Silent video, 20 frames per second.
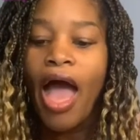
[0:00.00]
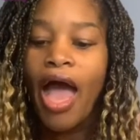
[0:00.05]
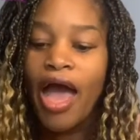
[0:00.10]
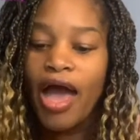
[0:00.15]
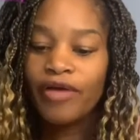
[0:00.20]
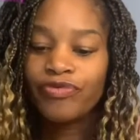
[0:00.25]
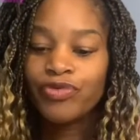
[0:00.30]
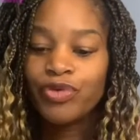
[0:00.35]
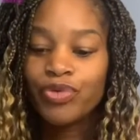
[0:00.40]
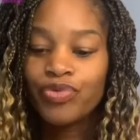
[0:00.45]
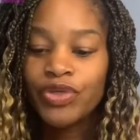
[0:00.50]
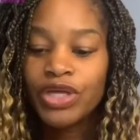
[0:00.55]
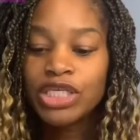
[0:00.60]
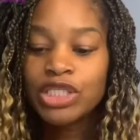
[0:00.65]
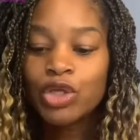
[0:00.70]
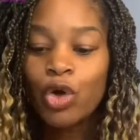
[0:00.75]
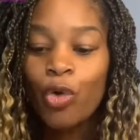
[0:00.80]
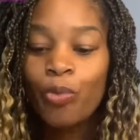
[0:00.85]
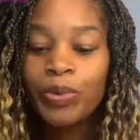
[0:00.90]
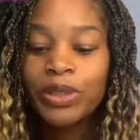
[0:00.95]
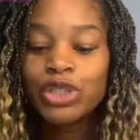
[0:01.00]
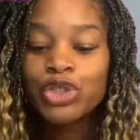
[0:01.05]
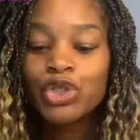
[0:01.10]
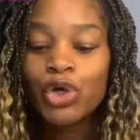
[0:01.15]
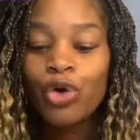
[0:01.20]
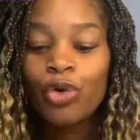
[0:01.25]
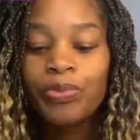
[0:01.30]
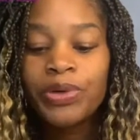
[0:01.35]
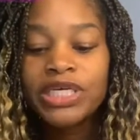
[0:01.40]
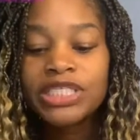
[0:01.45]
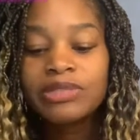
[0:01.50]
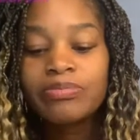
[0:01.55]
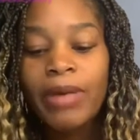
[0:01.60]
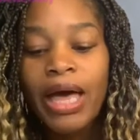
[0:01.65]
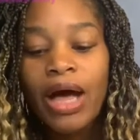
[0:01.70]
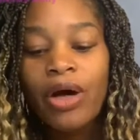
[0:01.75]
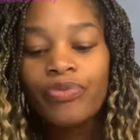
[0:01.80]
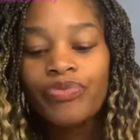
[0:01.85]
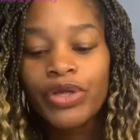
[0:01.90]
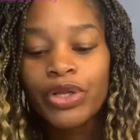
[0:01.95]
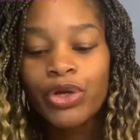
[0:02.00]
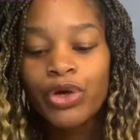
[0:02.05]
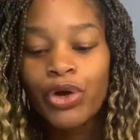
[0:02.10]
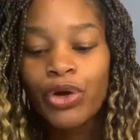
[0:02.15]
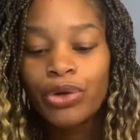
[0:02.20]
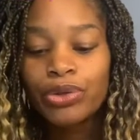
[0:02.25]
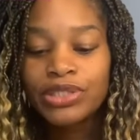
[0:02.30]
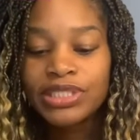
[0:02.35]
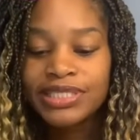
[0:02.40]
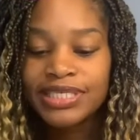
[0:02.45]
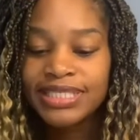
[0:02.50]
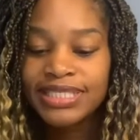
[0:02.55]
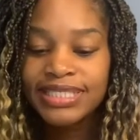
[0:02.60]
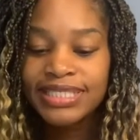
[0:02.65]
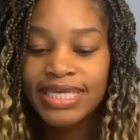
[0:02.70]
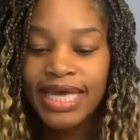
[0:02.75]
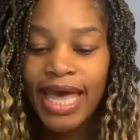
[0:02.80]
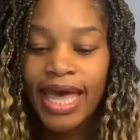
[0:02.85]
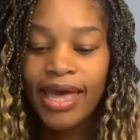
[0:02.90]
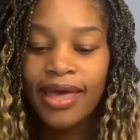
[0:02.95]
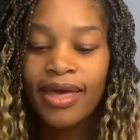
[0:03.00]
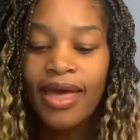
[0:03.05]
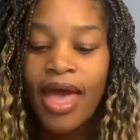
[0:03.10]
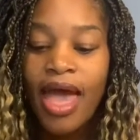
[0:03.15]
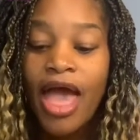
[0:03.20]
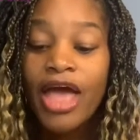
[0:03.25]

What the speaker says: After this opened Job his mouth and cursed his day.